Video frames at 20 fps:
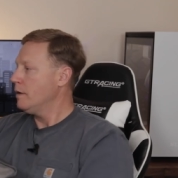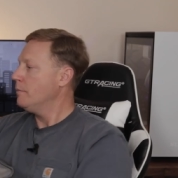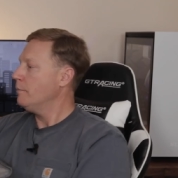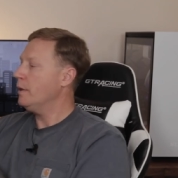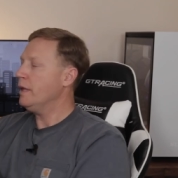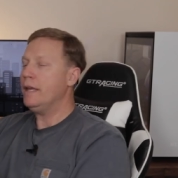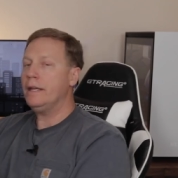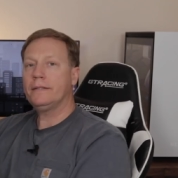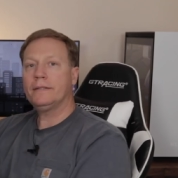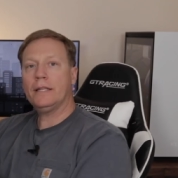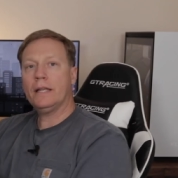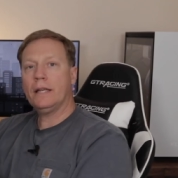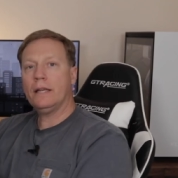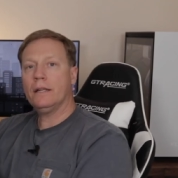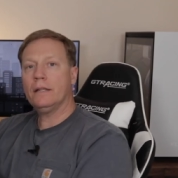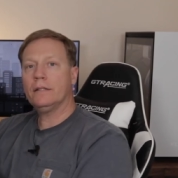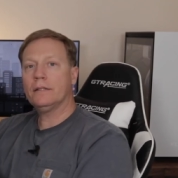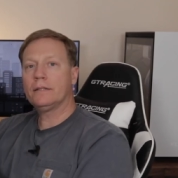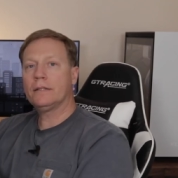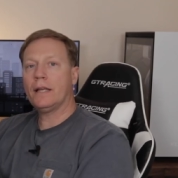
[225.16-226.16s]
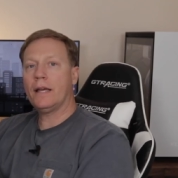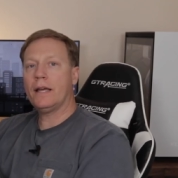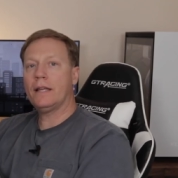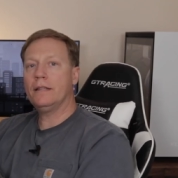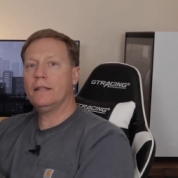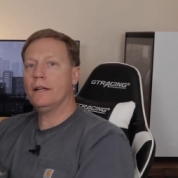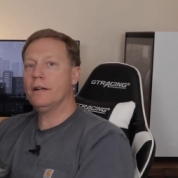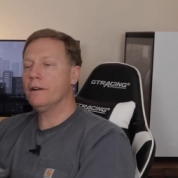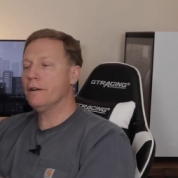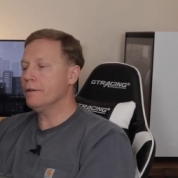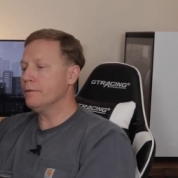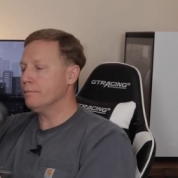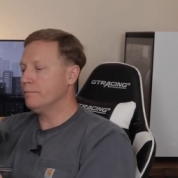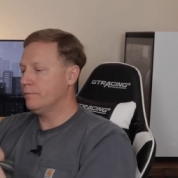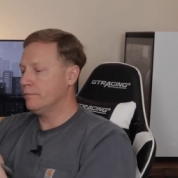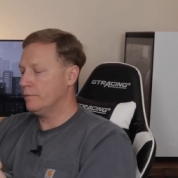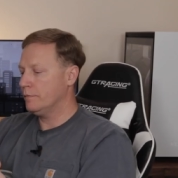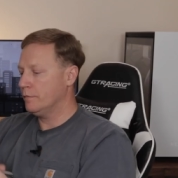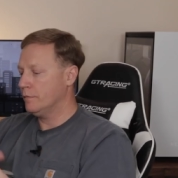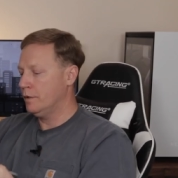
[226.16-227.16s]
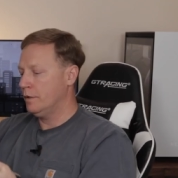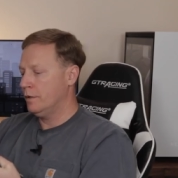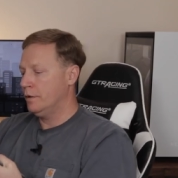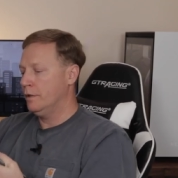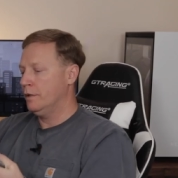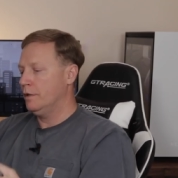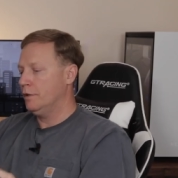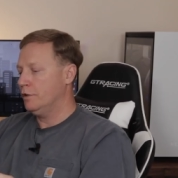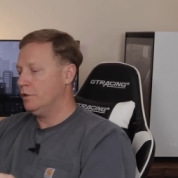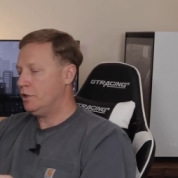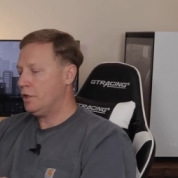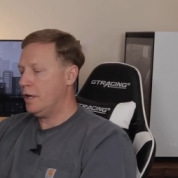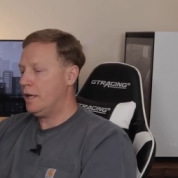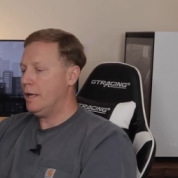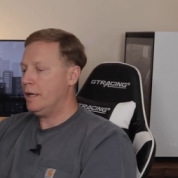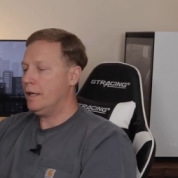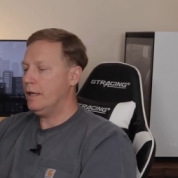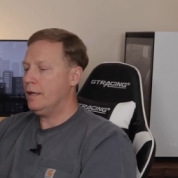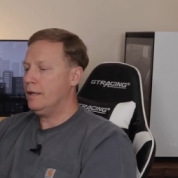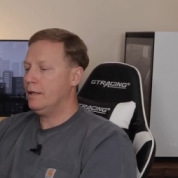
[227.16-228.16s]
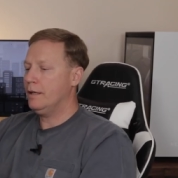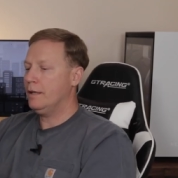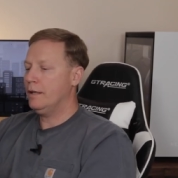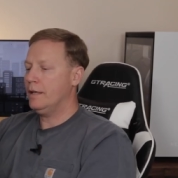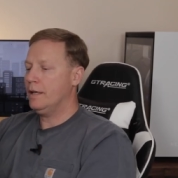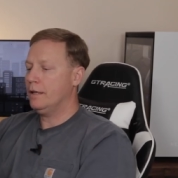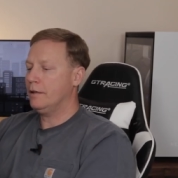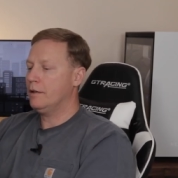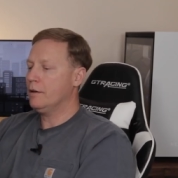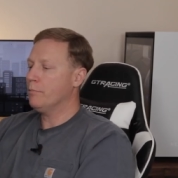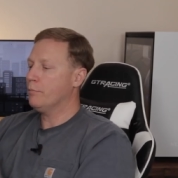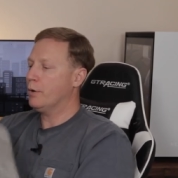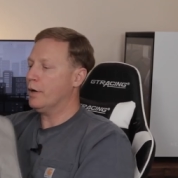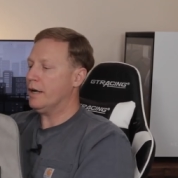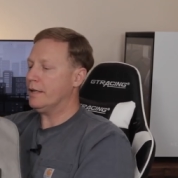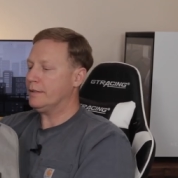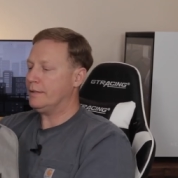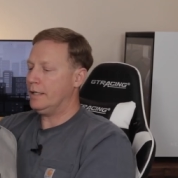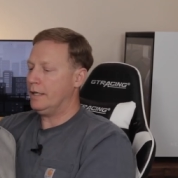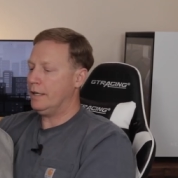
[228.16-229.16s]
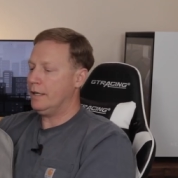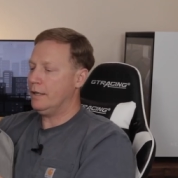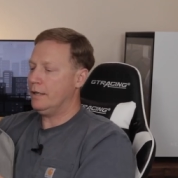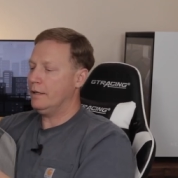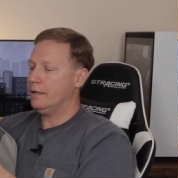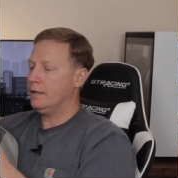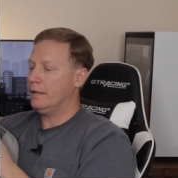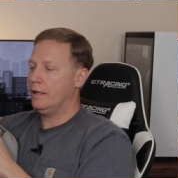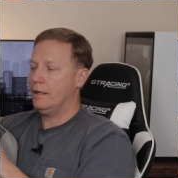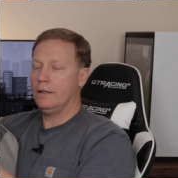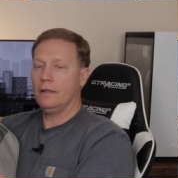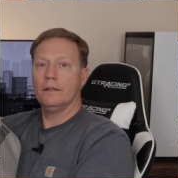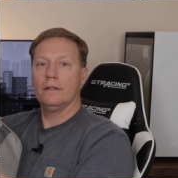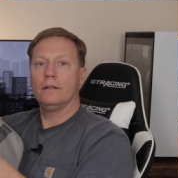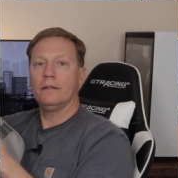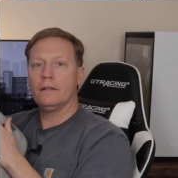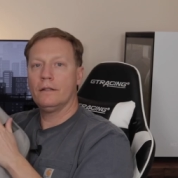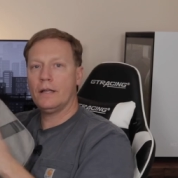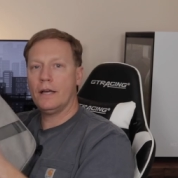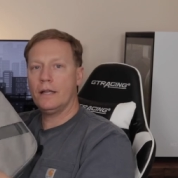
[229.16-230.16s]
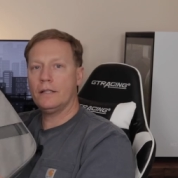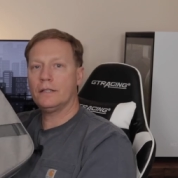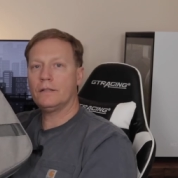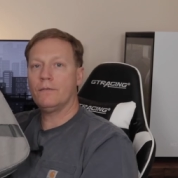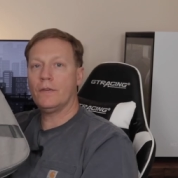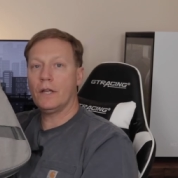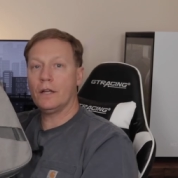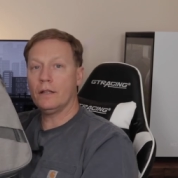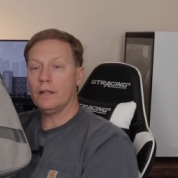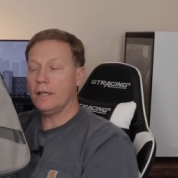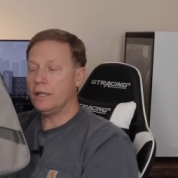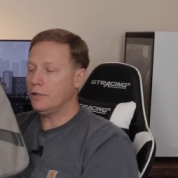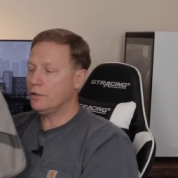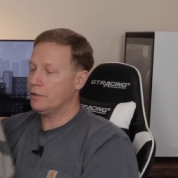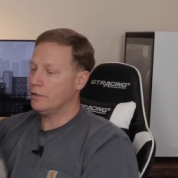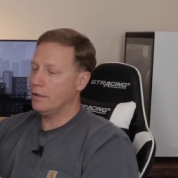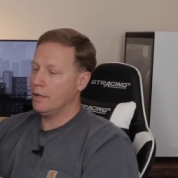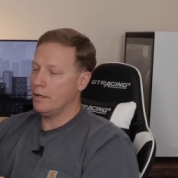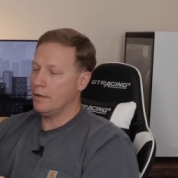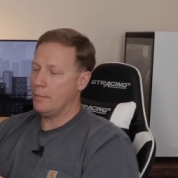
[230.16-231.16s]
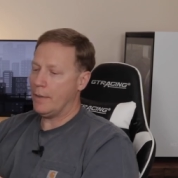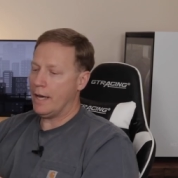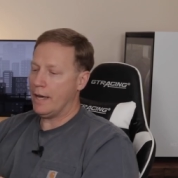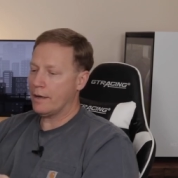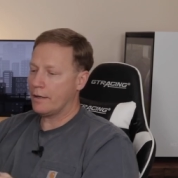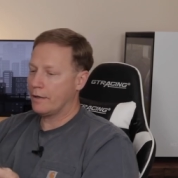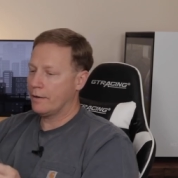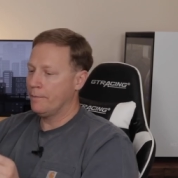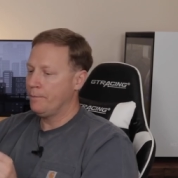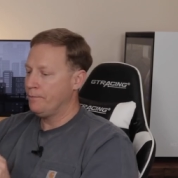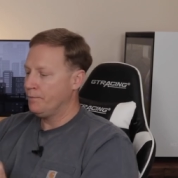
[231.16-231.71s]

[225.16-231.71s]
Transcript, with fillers: placing it inside there, shutting it, and then compressing it, and nice ventilation on the back.